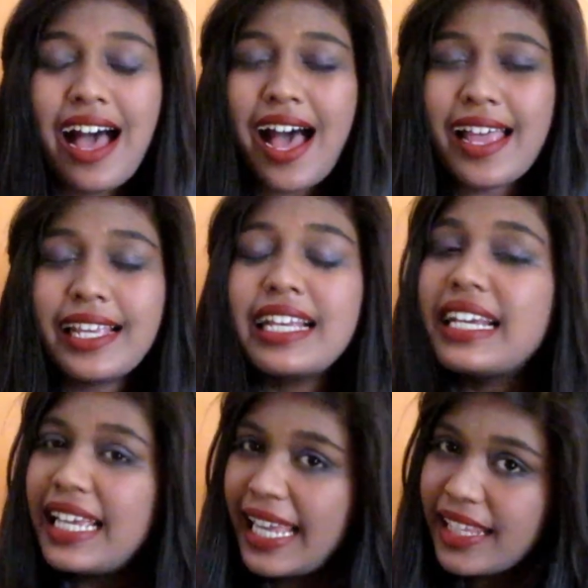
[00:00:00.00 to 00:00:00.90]
I
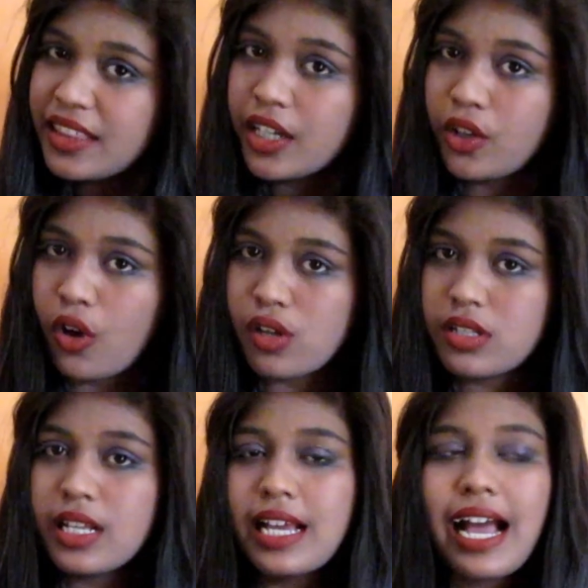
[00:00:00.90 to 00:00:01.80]
hate the
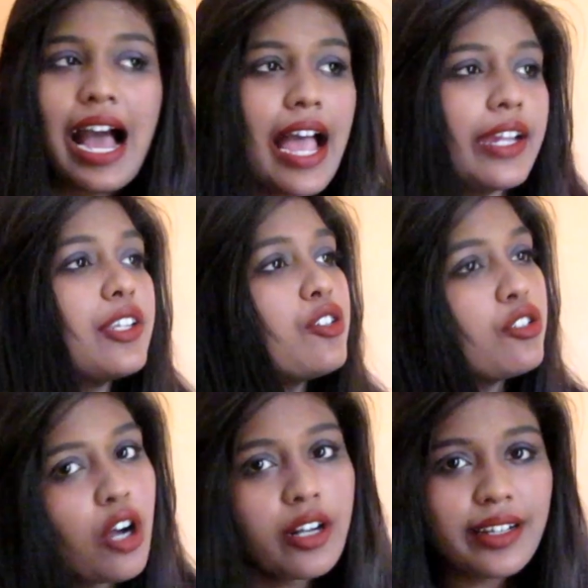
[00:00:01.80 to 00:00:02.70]
gloss. I do
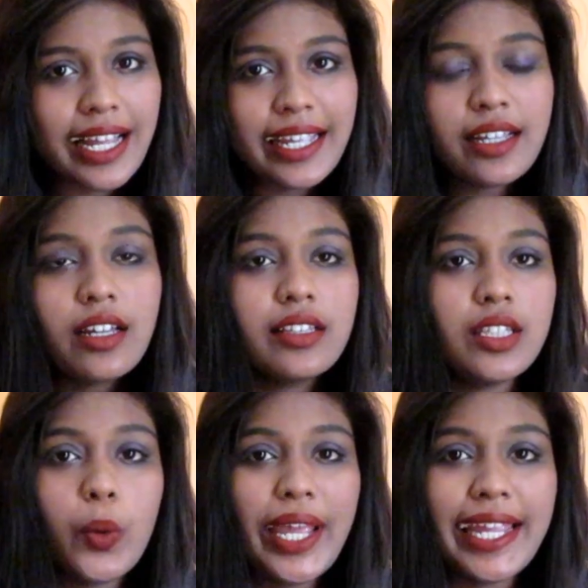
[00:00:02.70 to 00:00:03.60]
not like
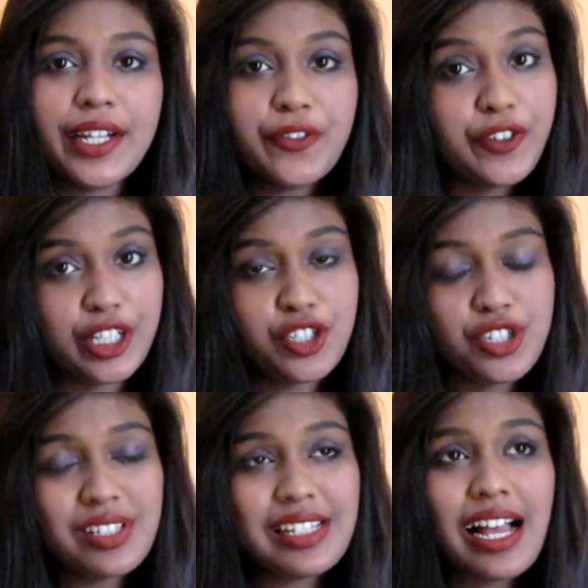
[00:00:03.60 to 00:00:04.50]
the way it
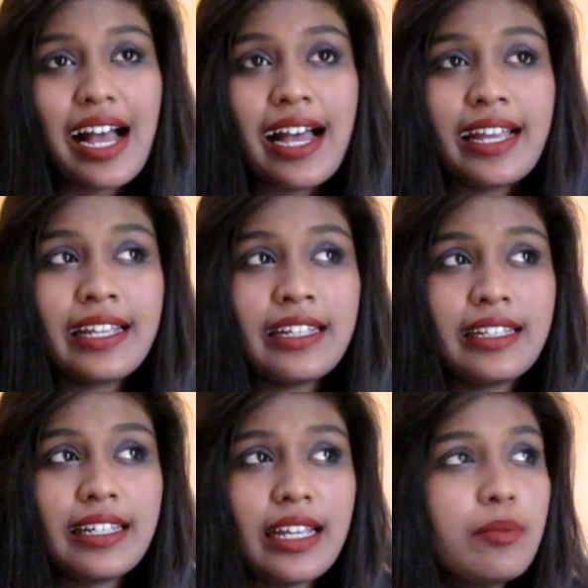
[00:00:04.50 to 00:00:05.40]
finishes. I
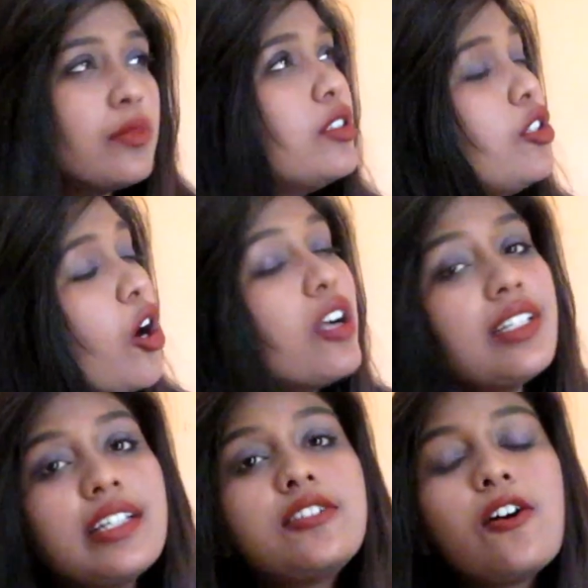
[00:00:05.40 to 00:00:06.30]
am
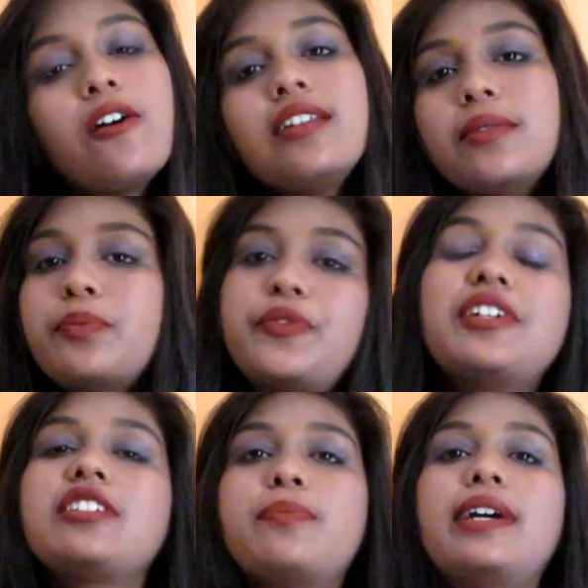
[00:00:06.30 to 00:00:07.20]
not at all
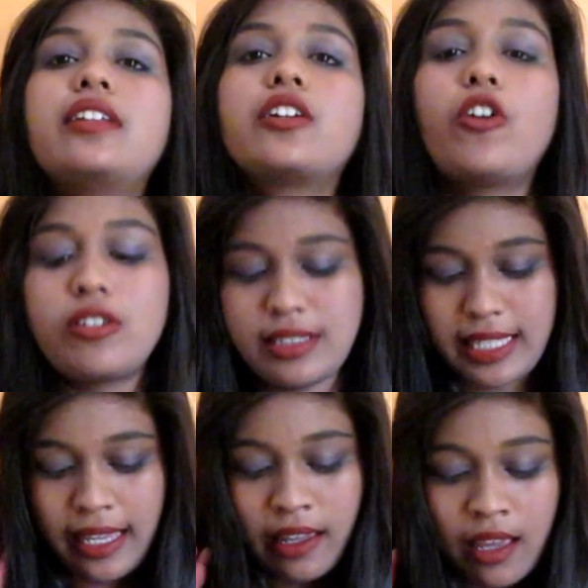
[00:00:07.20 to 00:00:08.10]
impressed by the gloss
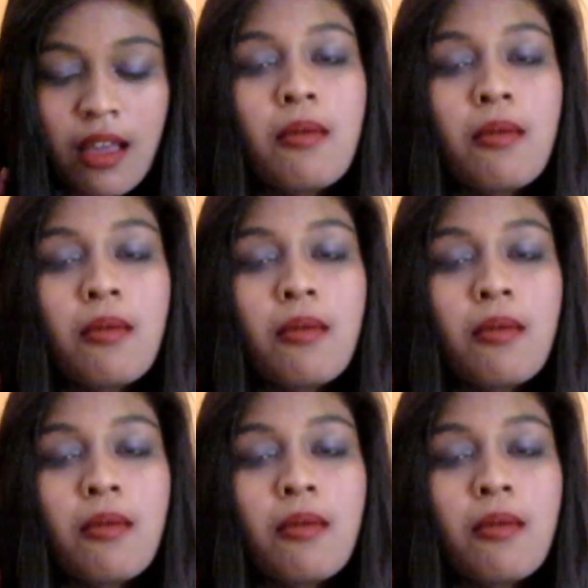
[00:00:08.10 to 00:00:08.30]
thing.